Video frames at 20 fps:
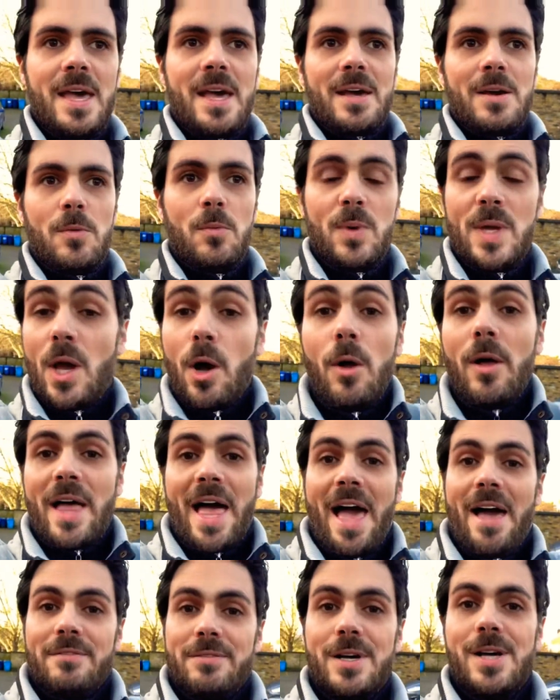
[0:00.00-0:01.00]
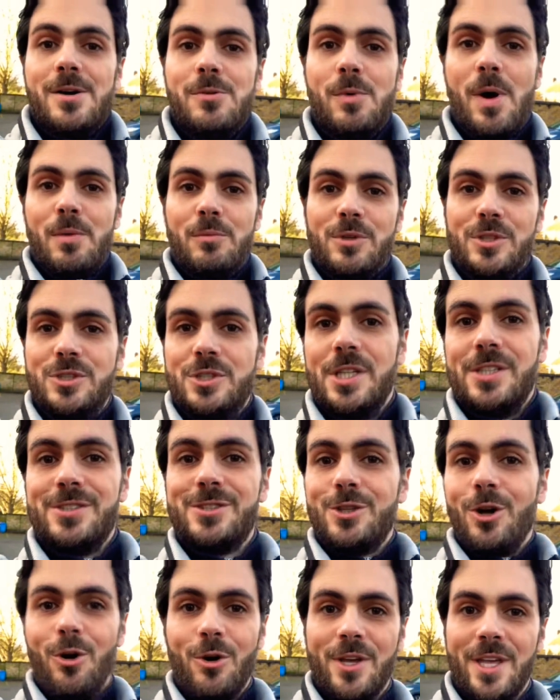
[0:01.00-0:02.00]
we all have when we're just
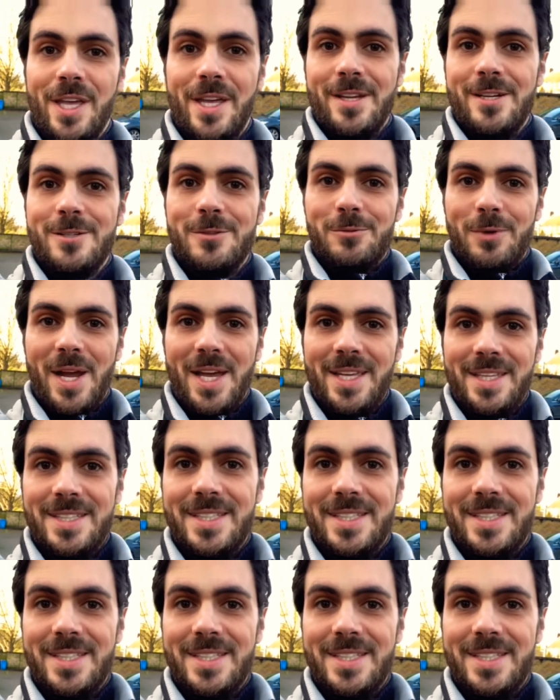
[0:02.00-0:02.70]
talking, right?